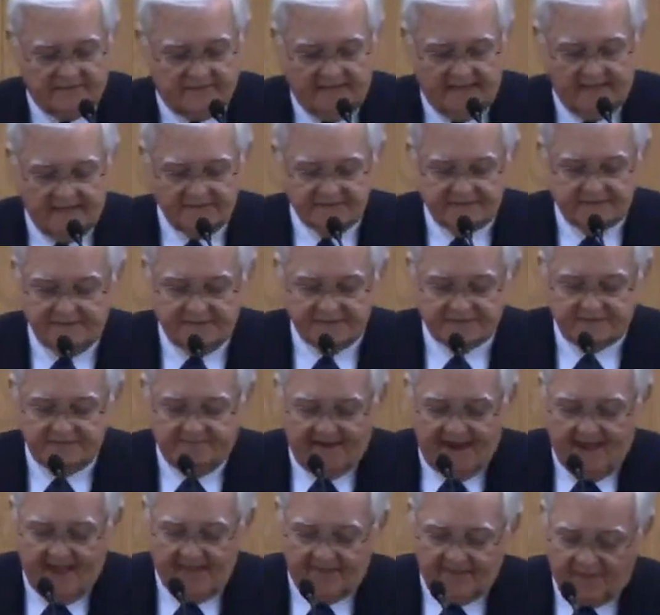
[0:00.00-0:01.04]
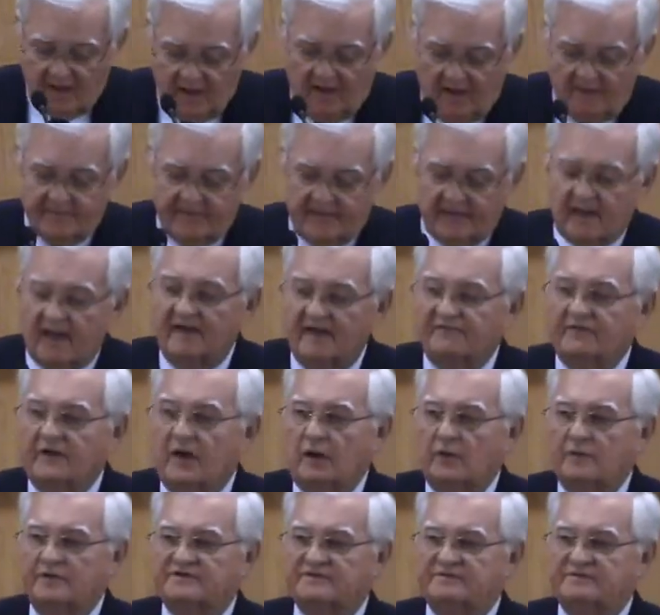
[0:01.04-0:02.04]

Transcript: tells us about the coming of the Holy